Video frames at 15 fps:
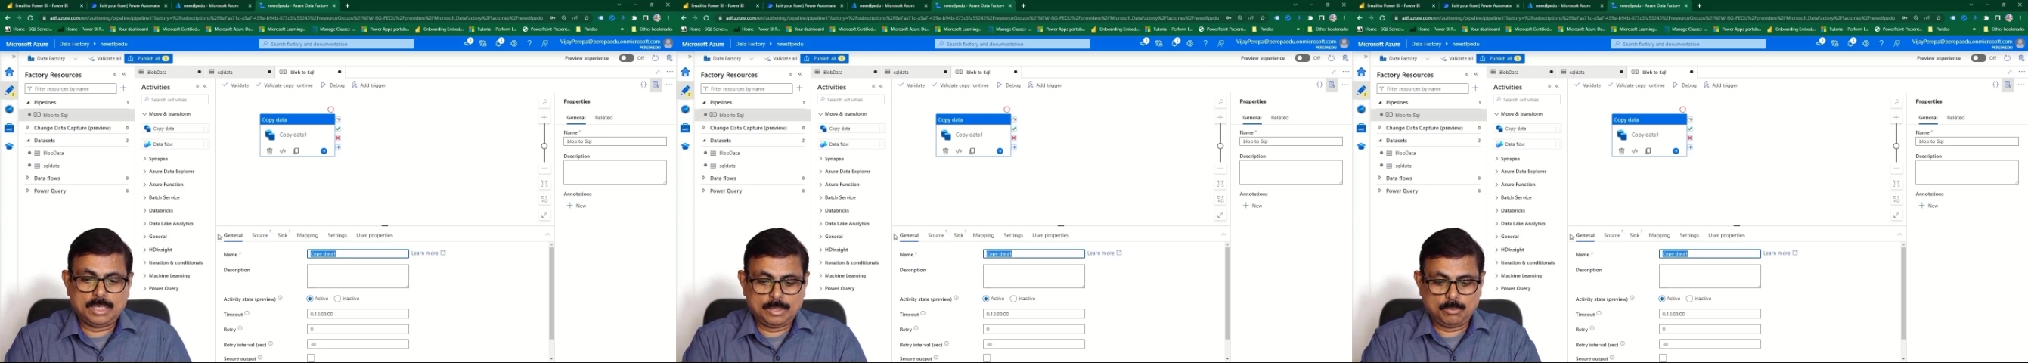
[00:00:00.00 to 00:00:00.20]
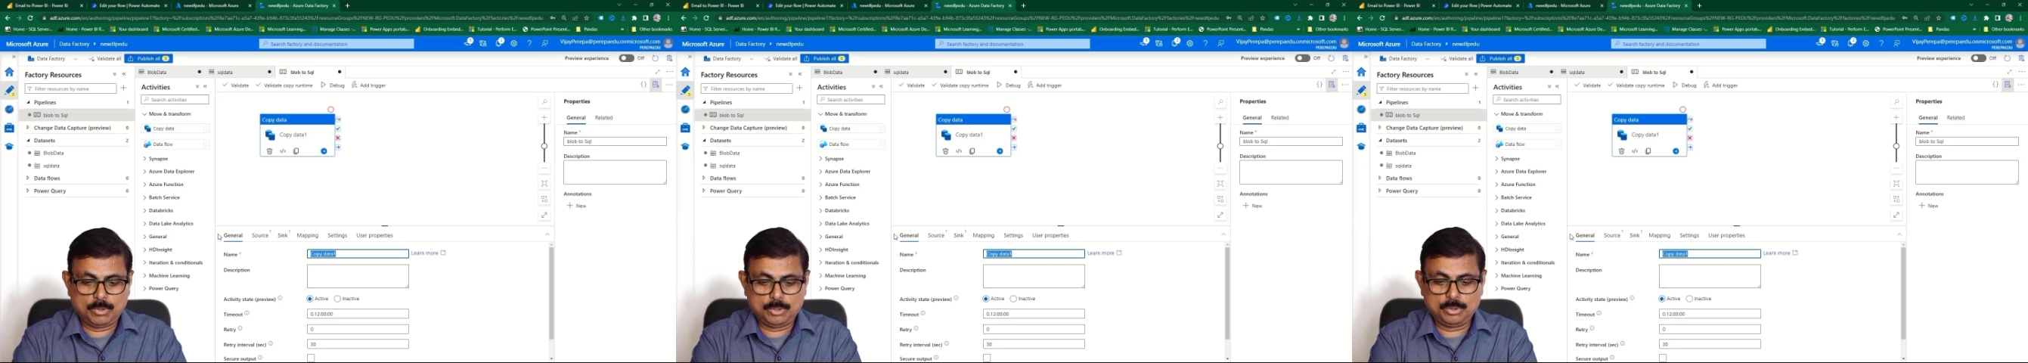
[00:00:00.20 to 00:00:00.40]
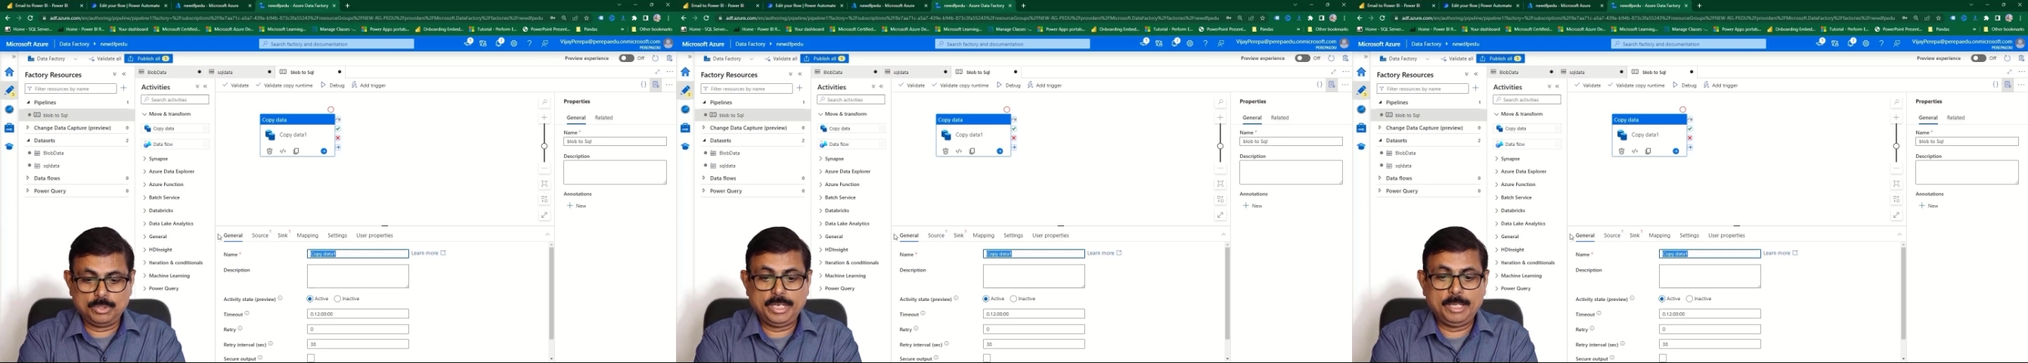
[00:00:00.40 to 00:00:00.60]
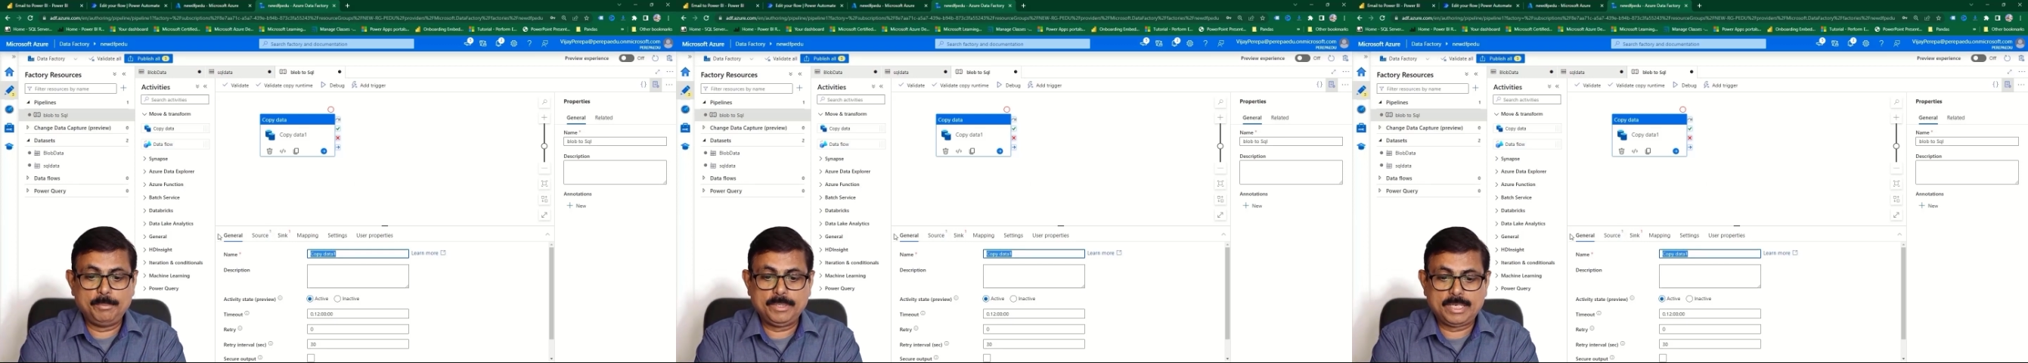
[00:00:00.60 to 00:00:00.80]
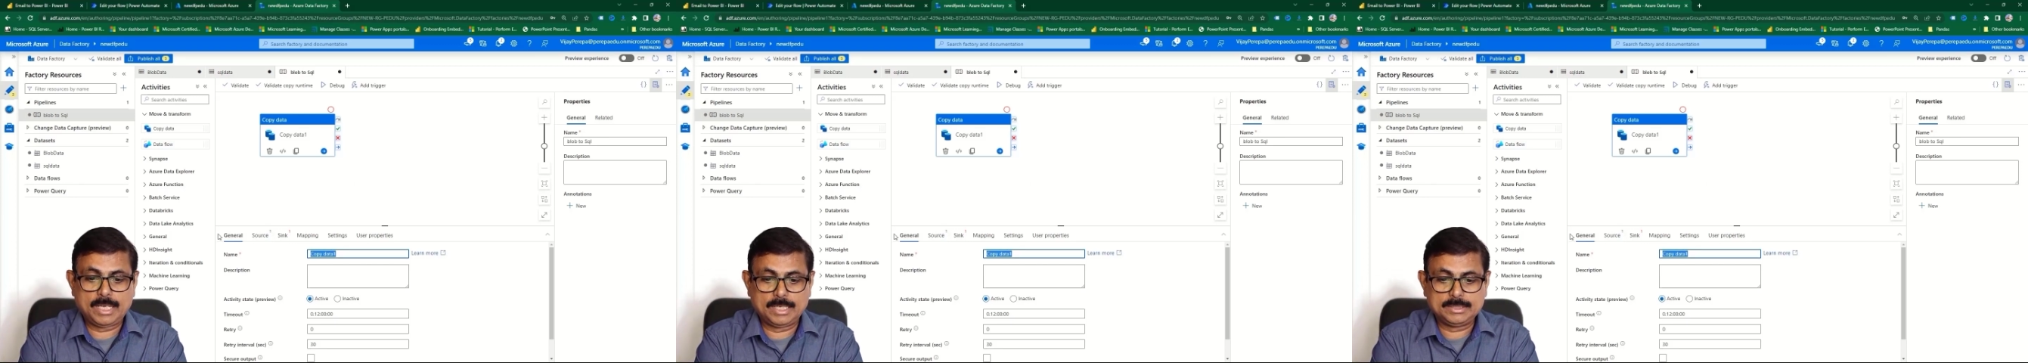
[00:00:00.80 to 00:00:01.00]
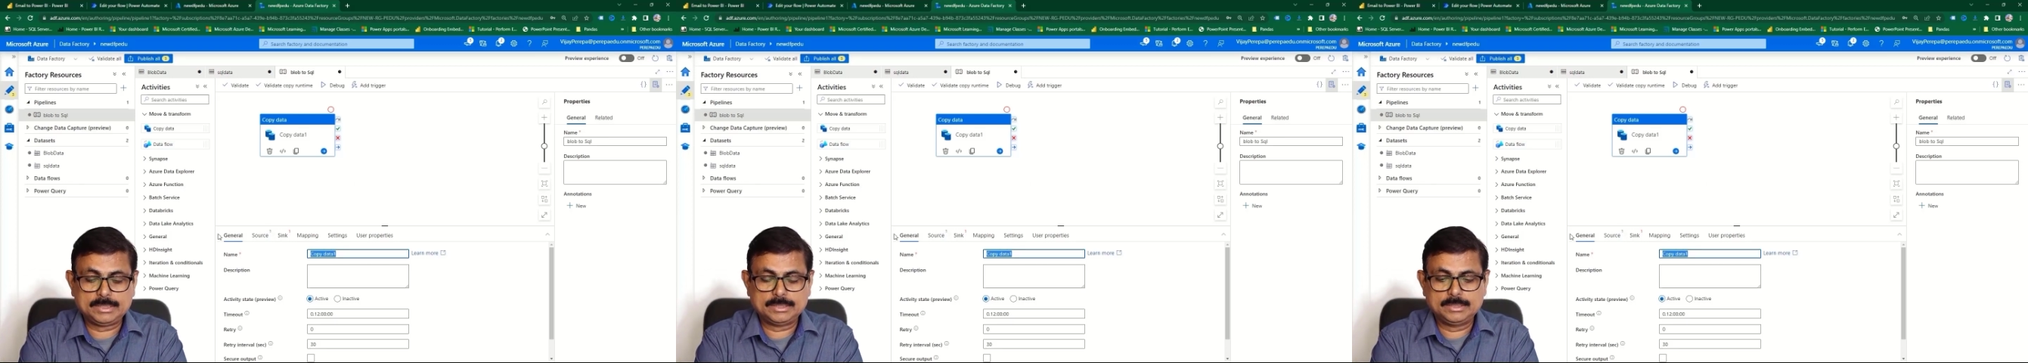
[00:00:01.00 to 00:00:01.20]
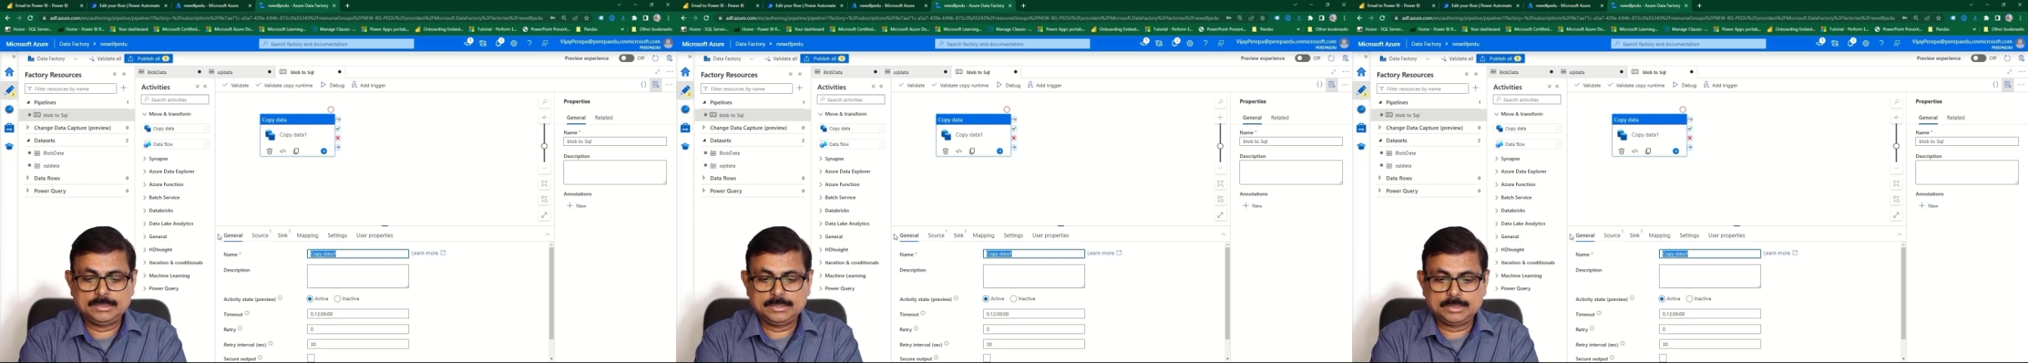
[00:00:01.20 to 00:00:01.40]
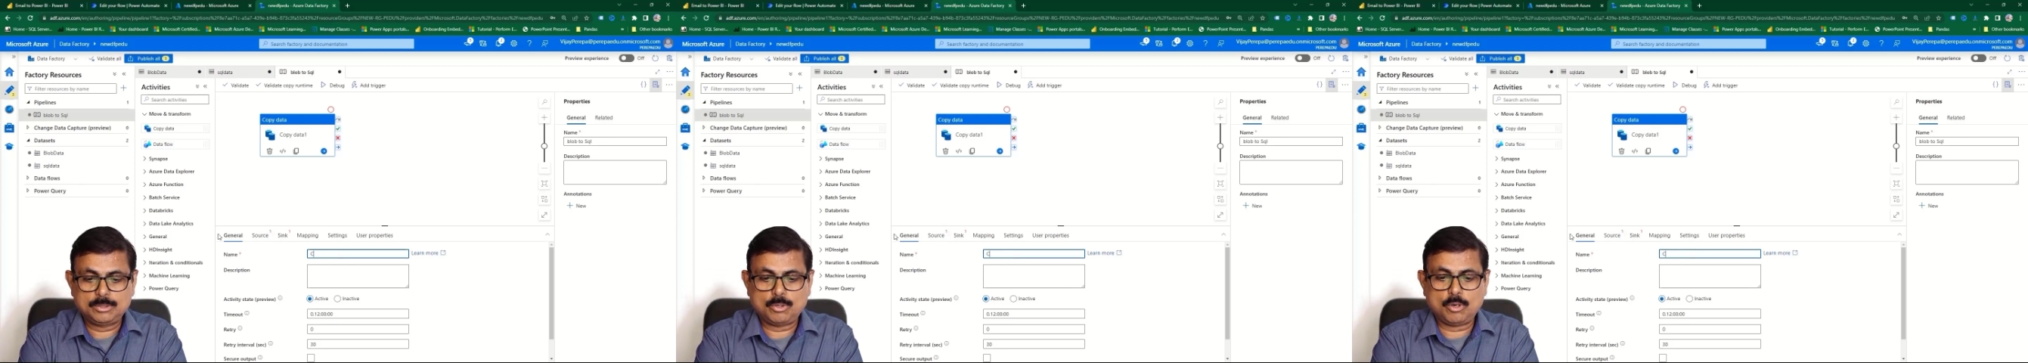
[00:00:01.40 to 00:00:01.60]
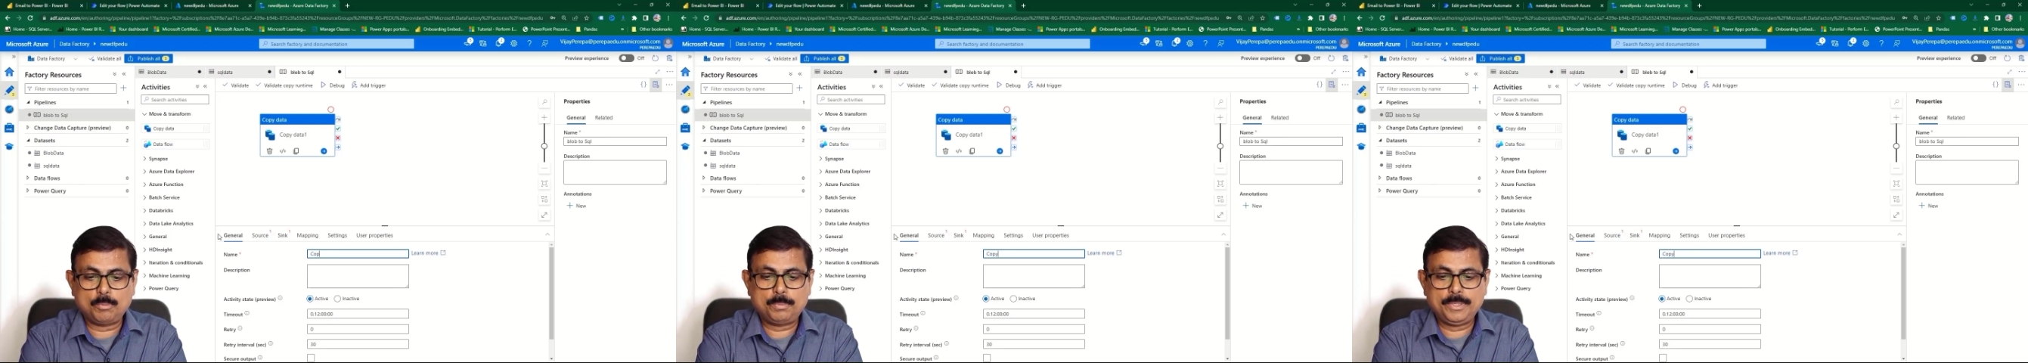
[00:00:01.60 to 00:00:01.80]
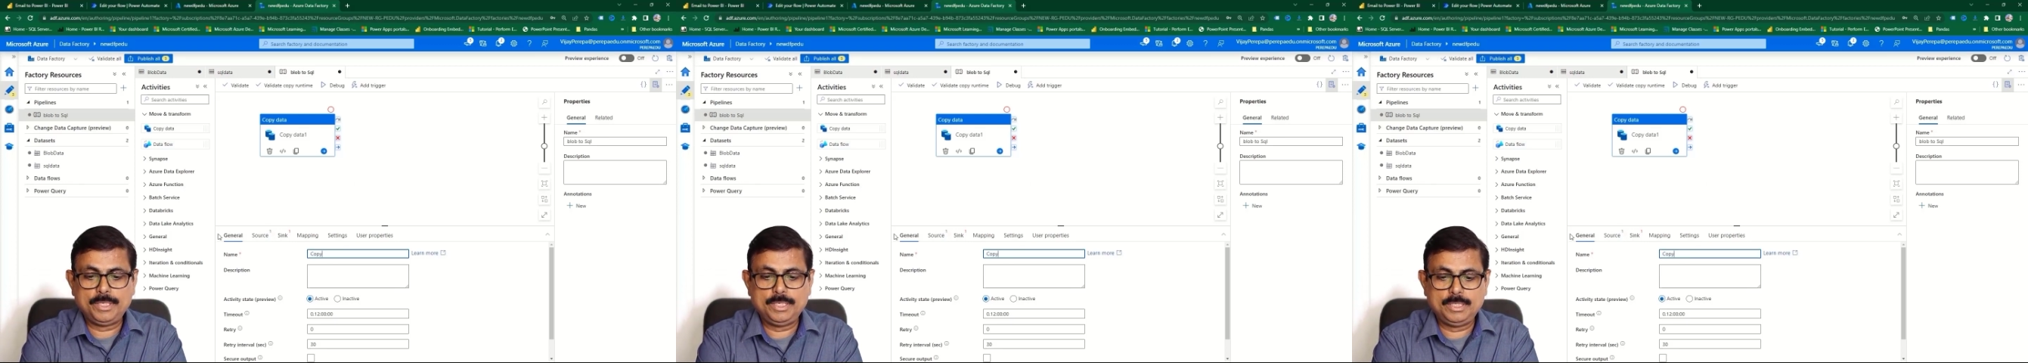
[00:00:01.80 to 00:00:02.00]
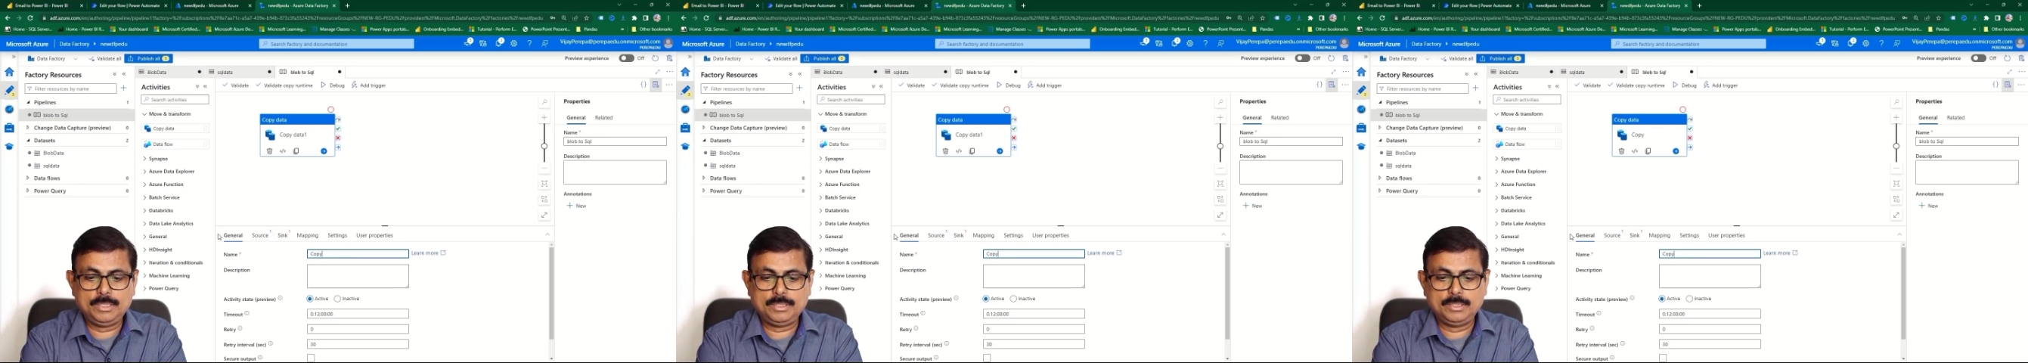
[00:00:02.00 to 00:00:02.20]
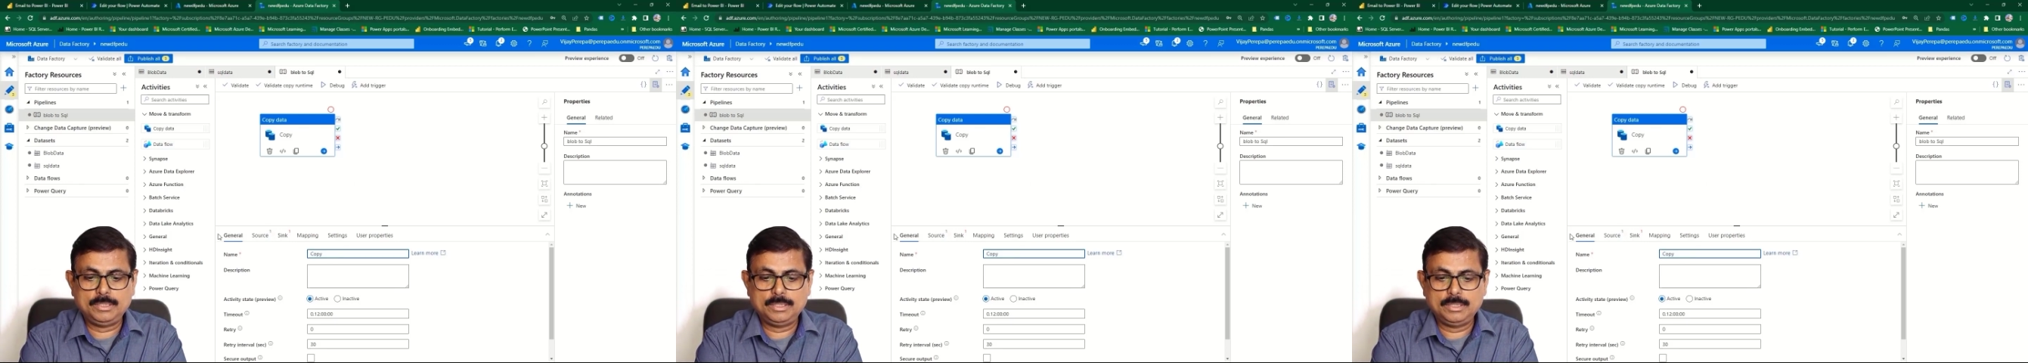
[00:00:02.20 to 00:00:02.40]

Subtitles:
I want to name it as copy